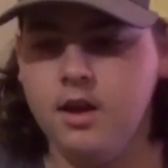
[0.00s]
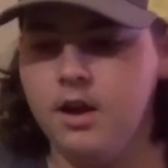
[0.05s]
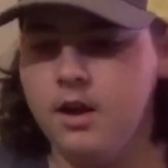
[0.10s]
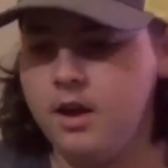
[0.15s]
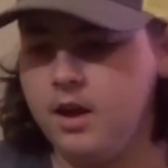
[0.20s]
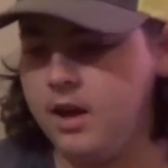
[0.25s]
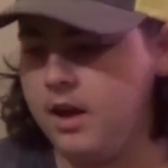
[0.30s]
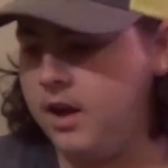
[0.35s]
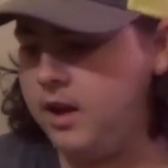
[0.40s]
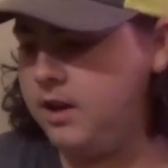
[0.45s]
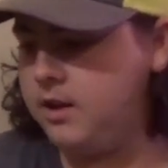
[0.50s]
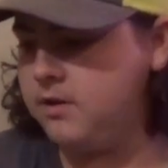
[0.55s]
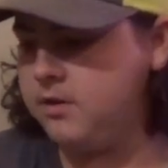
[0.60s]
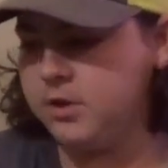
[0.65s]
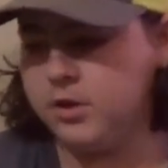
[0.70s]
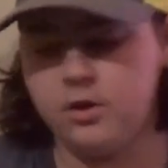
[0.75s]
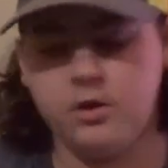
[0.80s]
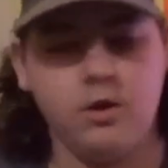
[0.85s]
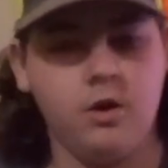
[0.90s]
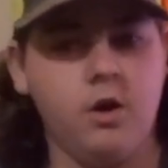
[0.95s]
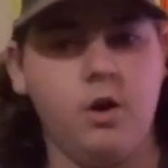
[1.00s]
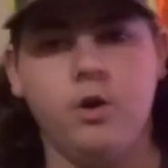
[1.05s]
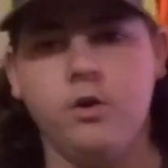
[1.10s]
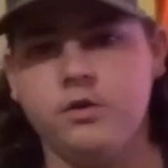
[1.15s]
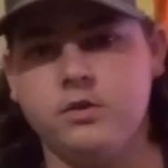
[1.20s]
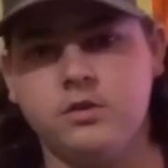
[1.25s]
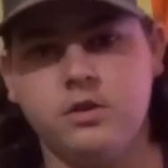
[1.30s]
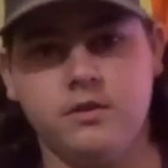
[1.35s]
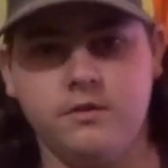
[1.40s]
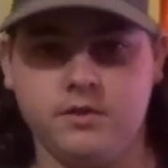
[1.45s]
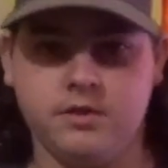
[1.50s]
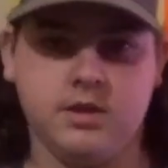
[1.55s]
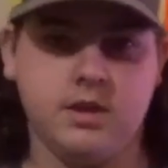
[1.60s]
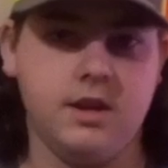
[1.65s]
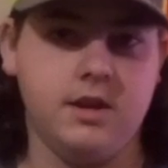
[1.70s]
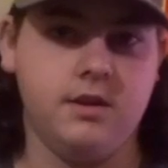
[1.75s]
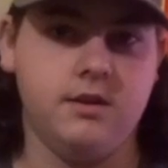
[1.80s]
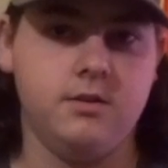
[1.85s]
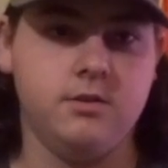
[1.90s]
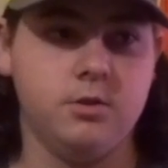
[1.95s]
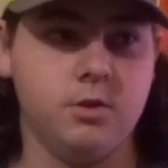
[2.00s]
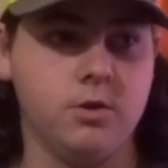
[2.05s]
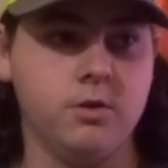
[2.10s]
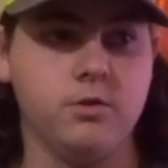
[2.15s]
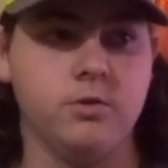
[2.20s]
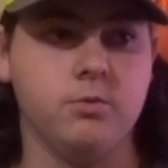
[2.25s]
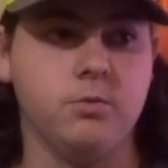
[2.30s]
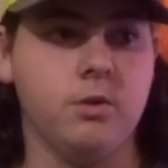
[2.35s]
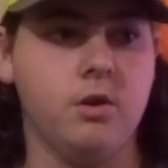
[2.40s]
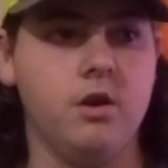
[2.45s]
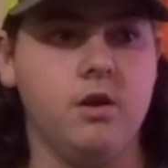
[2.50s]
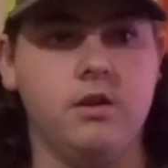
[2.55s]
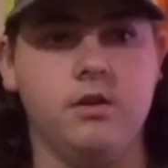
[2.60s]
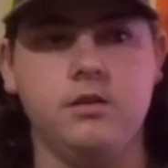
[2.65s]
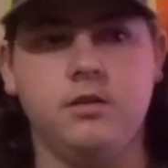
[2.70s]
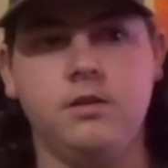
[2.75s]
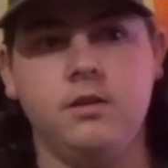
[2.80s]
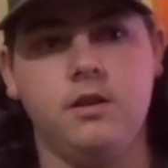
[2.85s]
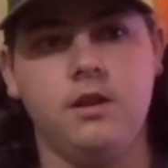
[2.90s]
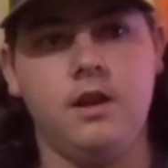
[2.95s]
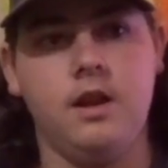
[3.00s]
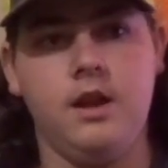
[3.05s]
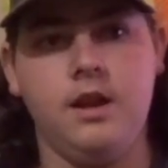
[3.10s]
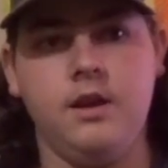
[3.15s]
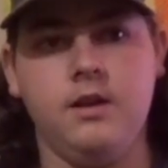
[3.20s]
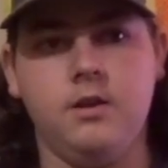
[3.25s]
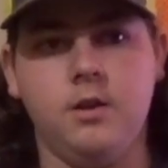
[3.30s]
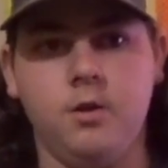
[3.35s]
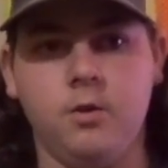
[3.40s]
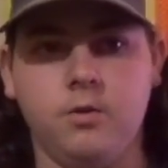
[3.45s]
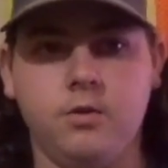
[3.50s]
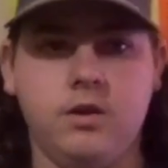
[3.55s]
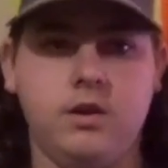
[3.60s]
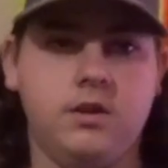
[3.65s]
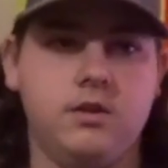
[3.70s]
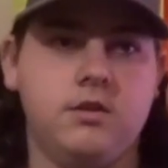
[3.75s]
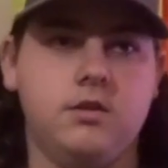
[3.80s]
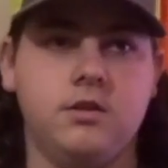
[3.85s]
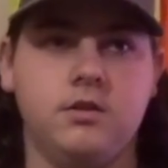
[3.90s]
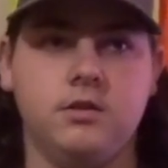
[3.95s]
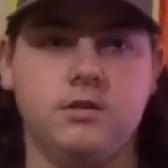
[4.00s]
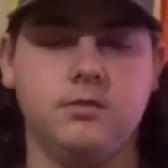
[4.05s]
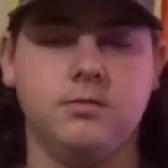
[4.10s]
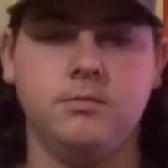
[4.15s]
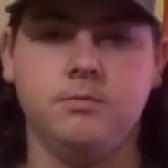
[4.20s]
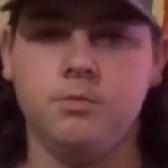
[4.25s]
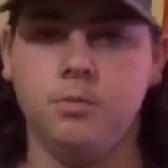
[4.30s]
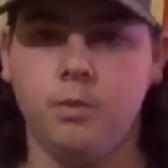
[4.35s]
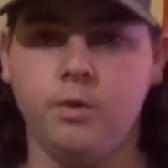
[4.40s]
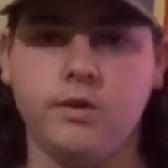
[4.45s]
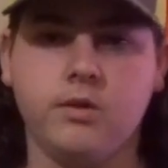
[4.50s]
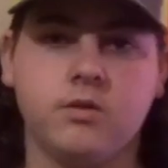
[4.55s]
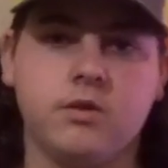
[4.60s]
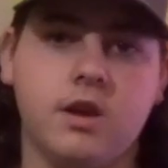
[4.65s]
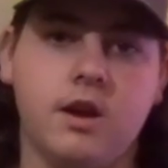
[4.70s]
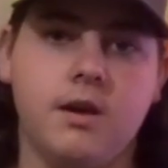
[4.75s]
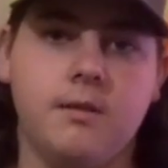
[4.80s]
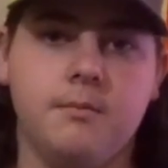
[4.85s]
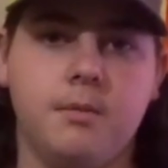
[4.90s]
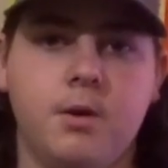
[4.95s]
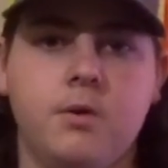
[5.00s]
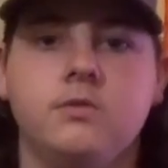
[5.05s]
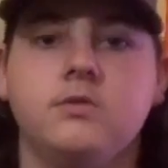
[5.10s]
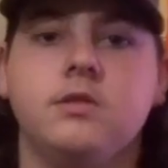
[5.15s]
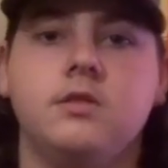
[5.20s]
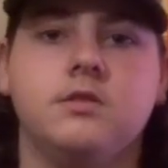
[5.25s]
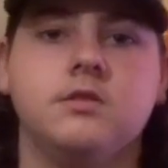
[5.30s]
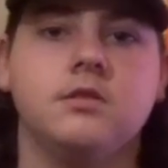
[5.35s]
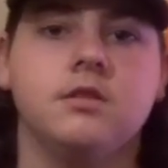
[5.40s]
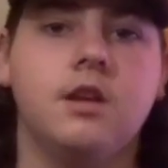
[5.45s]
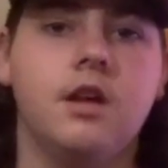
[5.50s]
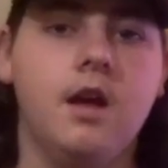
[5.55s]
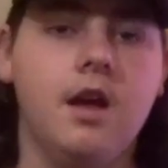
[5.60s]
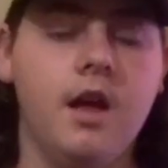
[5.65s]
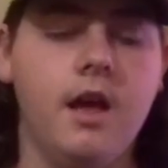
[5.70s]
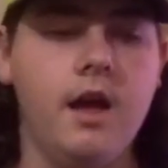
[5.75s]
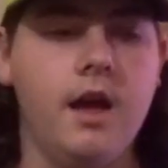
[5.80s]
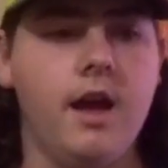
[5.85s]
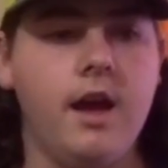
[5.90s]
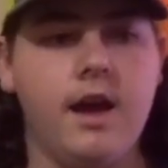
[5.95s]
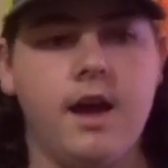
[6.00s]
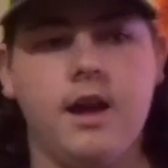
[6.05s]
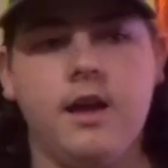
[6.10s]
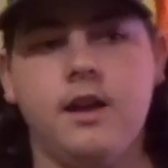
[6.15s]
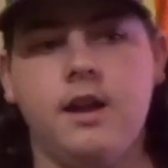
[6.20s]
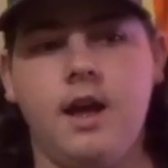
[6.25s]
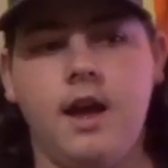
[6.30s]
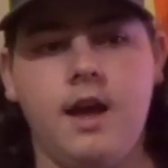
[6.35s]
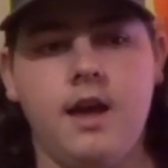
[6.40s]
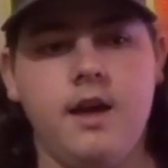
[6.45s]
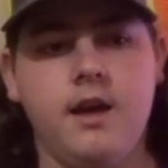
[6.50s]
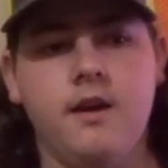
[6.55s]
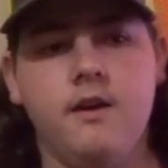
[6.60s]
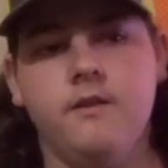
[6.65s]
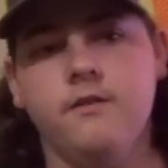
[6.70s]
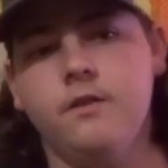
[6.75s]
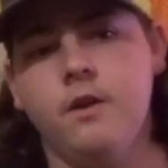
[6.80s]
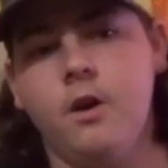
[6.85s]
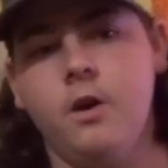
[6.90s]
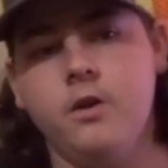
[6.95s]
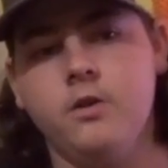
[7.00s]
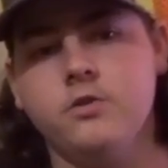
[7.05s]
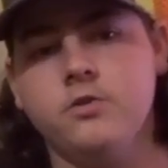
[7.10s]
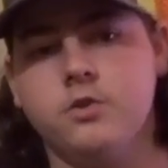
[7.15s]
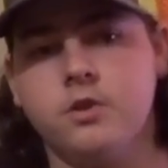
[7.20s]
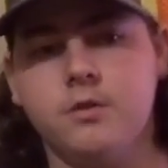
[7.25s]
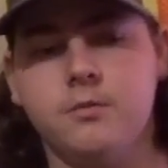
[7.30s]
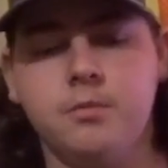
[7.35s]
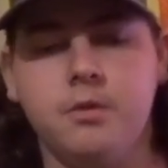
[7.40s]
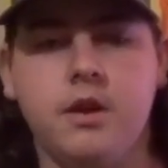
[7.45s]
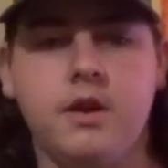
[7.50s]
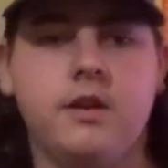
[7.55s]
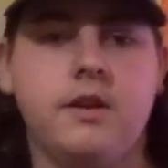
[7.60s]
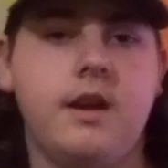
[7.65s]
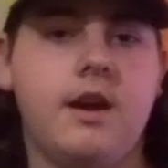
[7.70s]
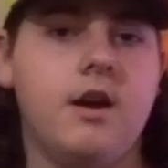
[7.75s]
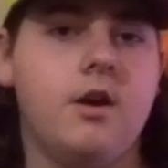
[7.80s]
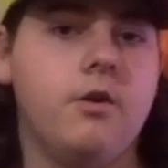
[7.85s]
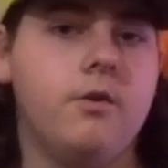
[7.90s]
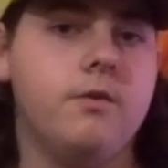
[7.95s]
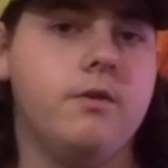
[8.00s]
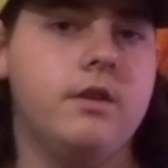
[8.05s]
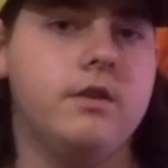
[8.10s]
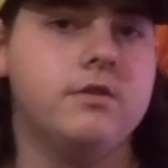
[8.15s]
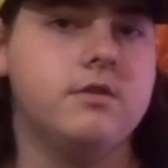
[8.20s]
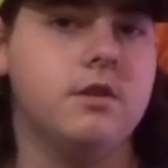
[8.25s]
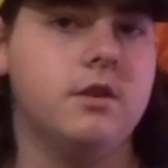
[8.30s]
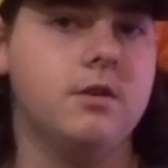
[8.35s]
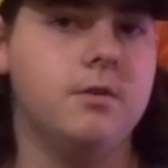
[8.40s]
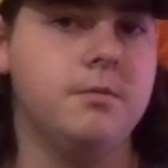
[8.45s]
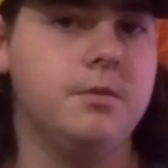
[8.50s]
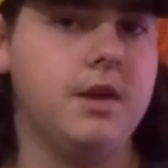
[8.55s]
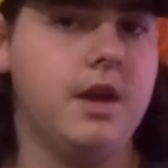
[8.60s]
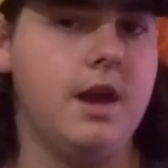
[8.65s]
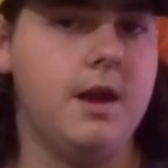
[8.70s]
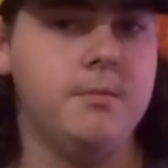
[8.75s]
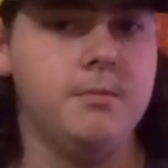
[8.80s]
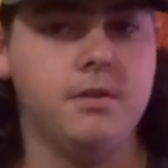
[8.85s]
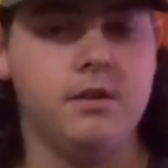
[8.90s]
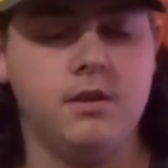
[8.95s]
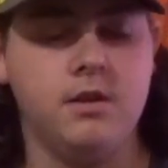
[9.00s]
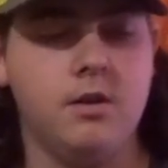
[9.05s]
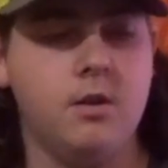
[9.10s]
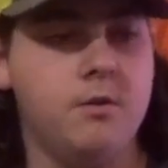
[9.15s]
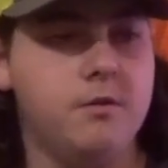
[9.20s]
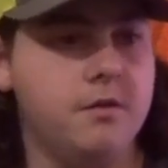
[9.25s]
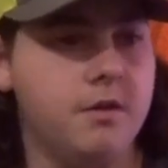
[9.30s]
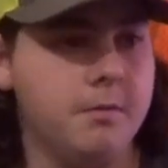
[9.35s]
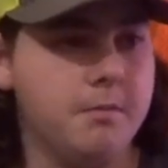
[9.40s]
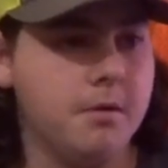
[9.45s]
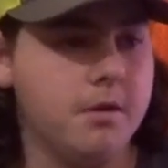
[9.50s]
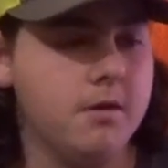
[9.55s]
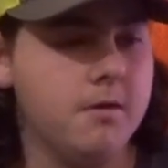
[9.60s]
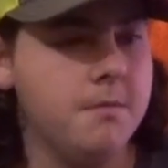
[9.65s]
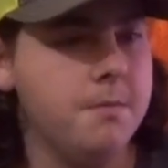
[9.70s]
and I'll show you all the stuff I take during the rut and on into wintertime bow season. And I have a hunting trip planned out that's going to be happening in November,